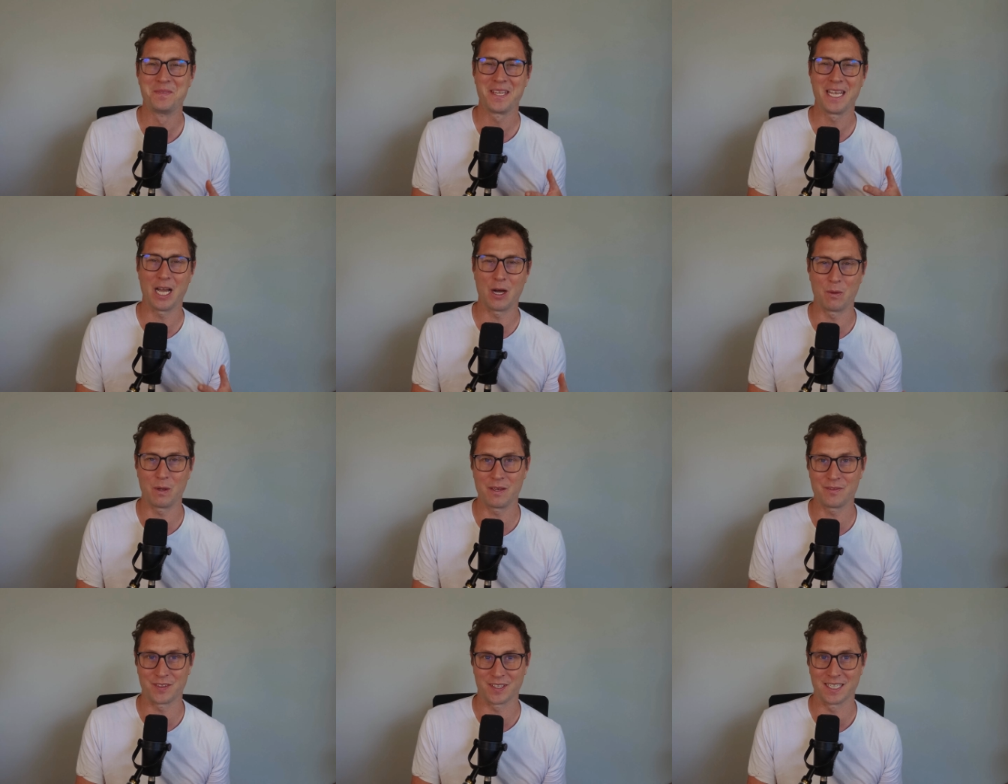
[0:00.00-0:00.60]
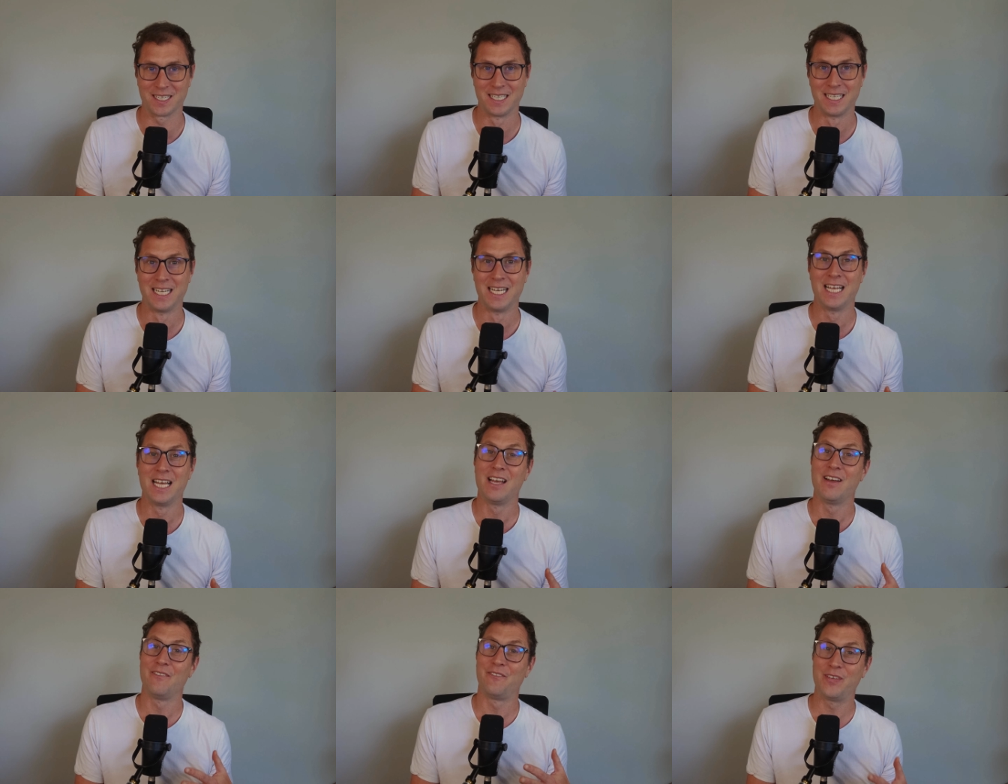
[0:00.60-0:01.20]
However,
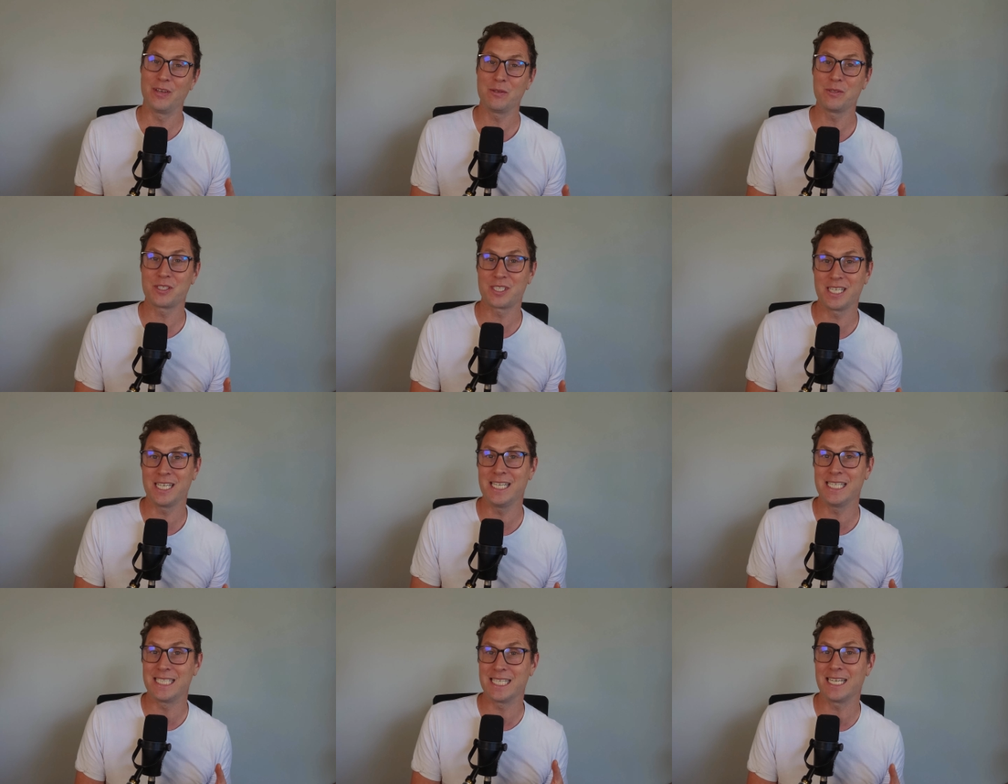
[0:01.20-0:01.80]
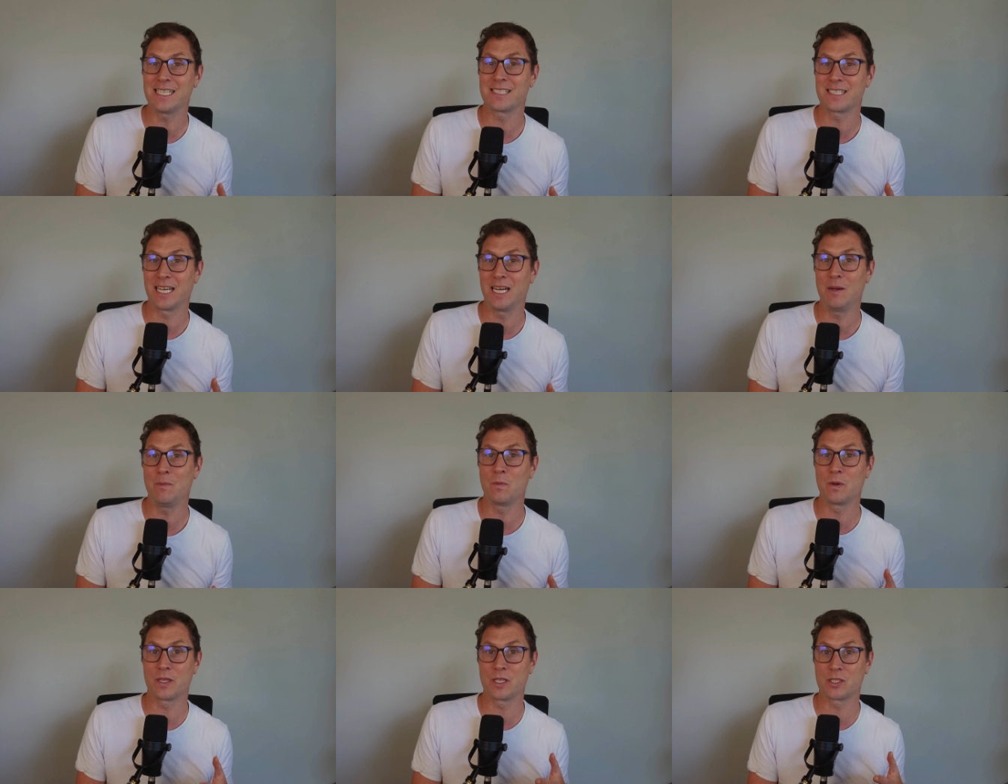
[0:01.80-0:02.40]
Fil-C does
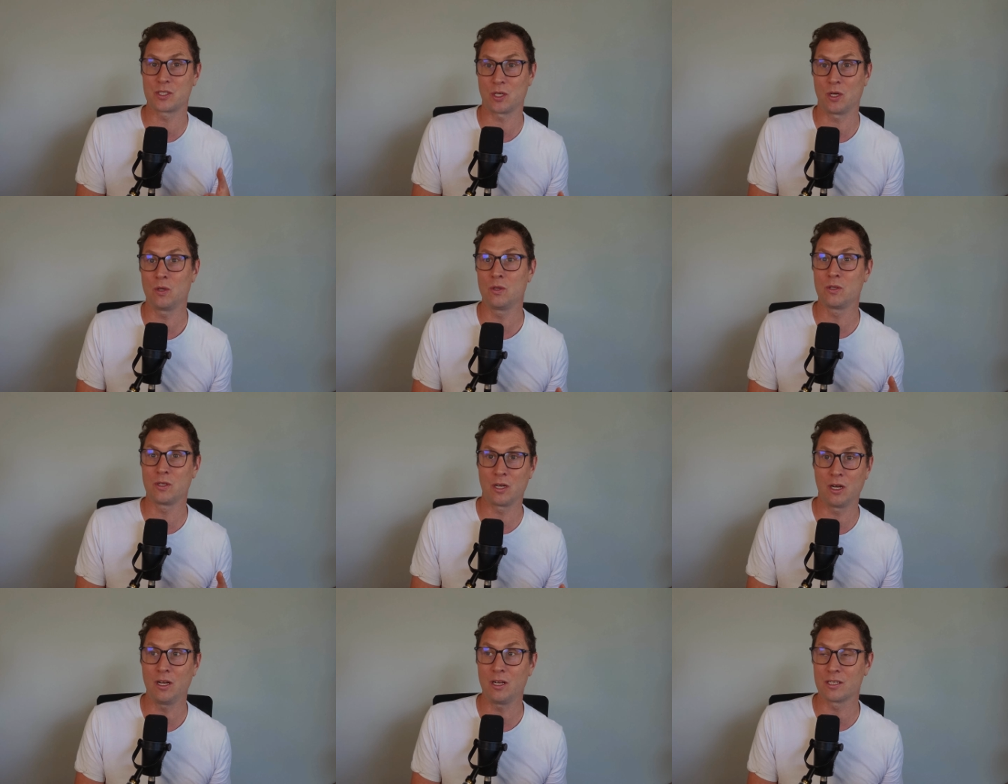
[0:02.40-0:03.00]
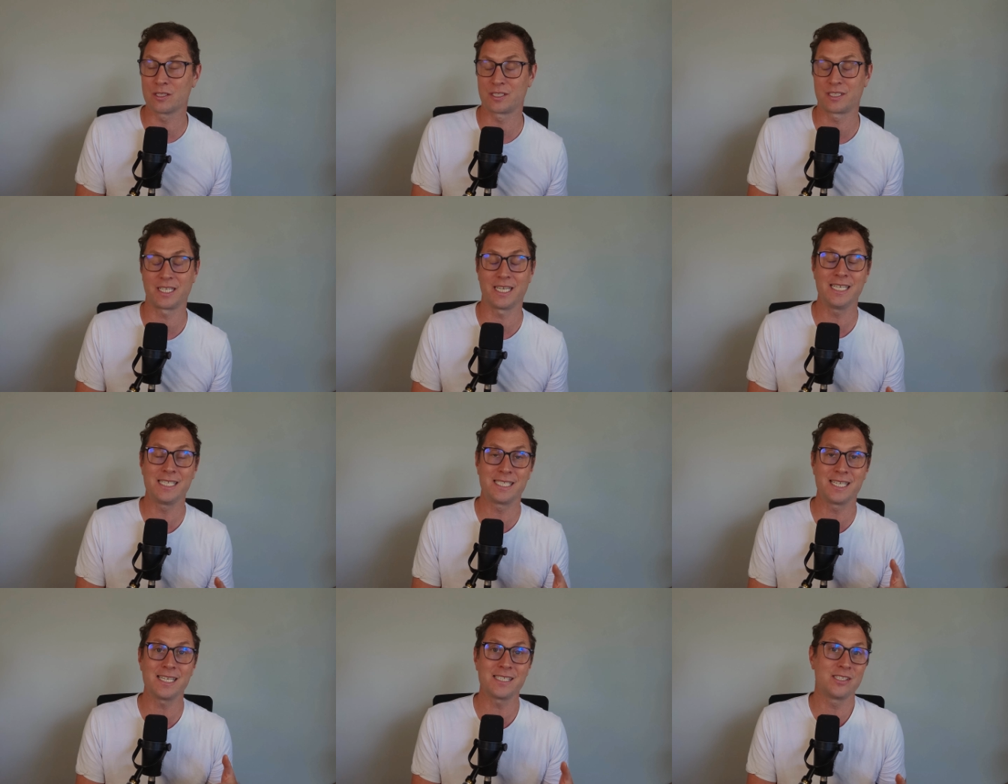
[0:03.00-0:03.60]
come with its own costs
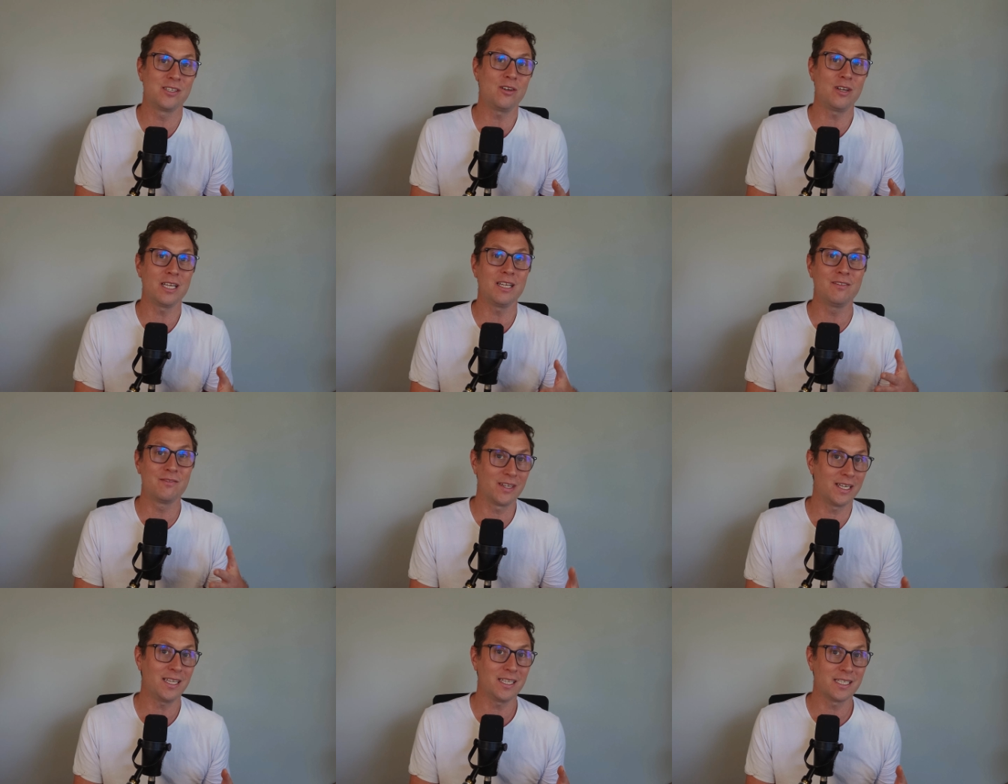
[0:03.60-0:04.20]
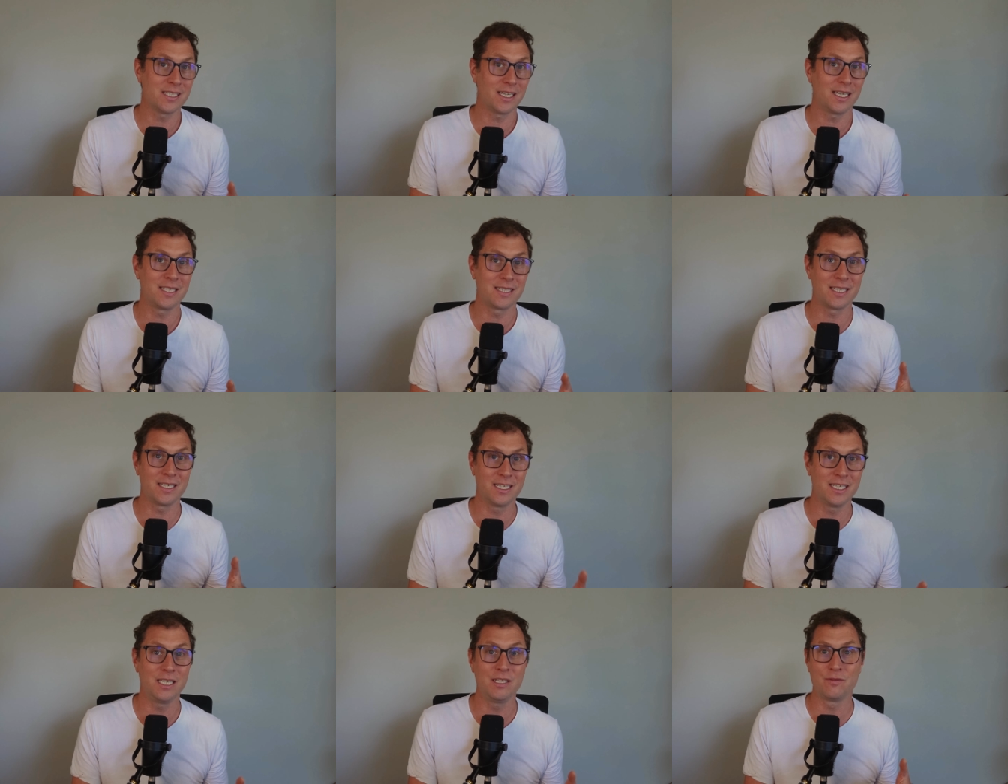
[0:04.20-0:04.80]
and does not invalidate the
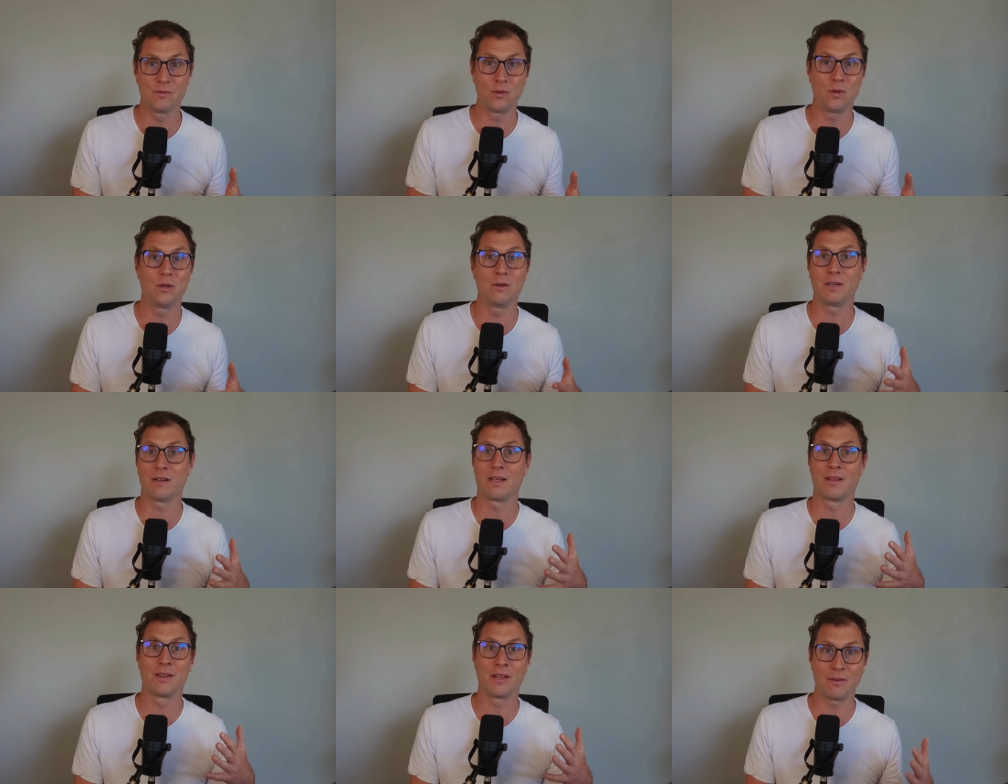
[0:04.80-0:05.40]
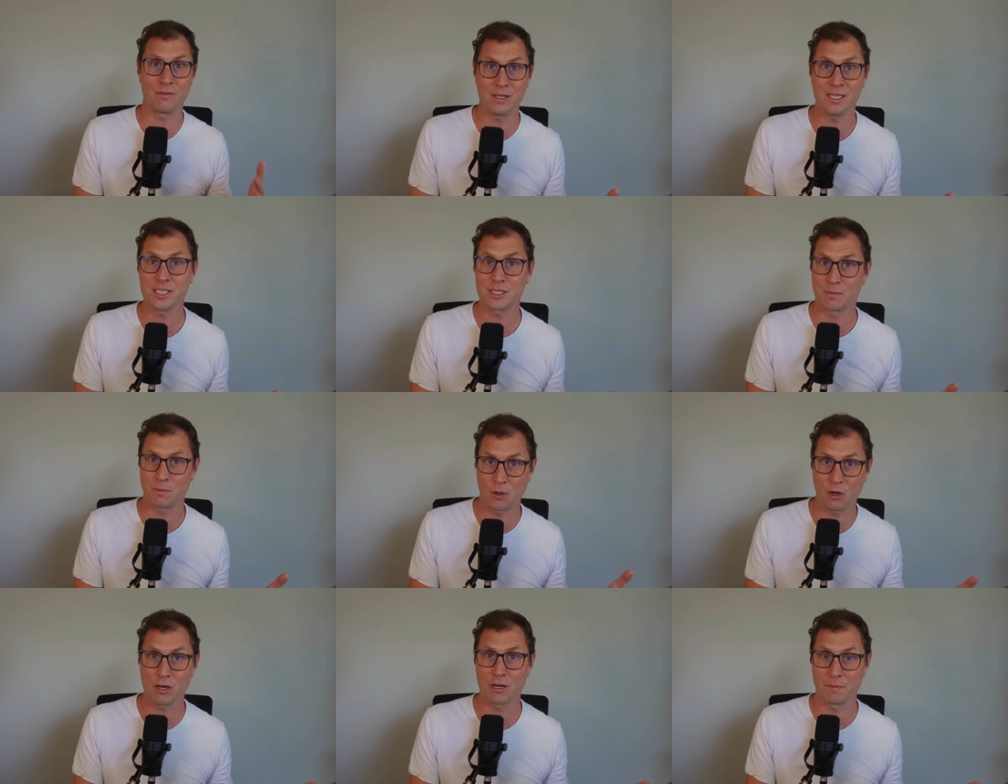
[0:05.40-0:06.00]
need for the Rust
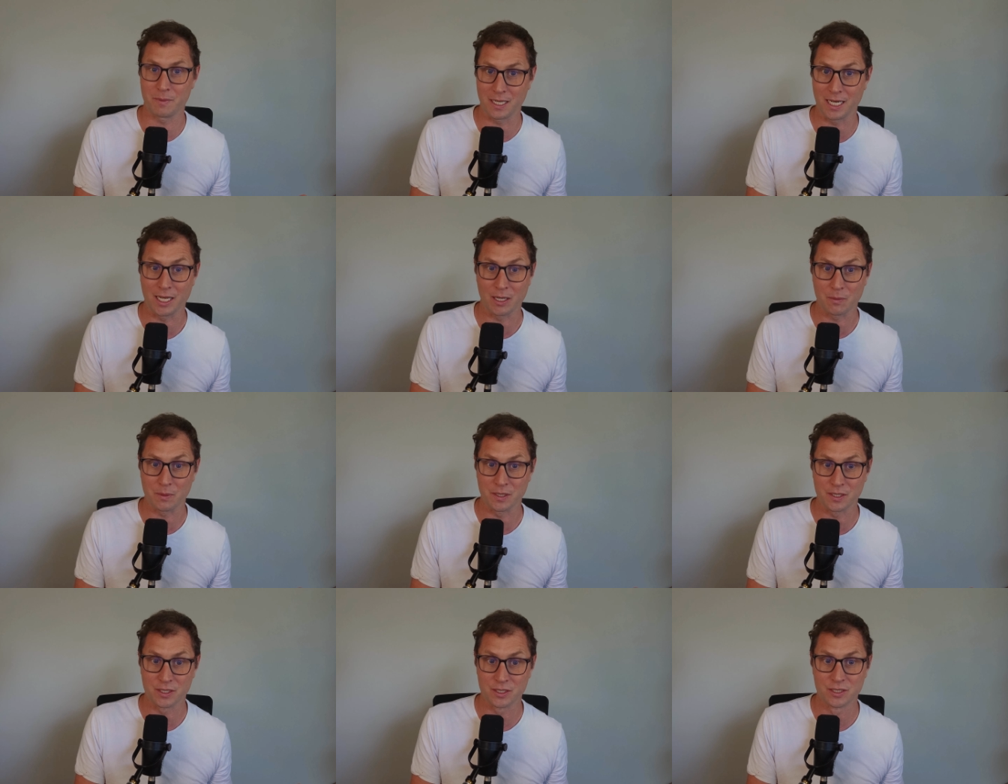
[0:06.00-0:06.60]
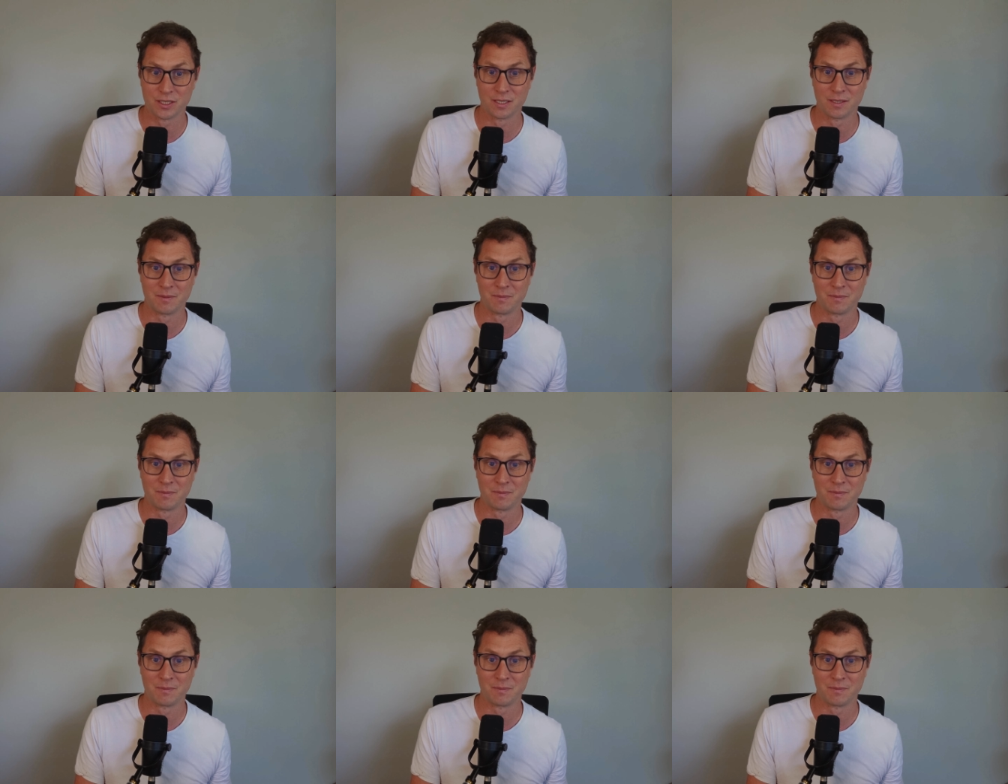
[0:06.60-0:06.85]
programming language.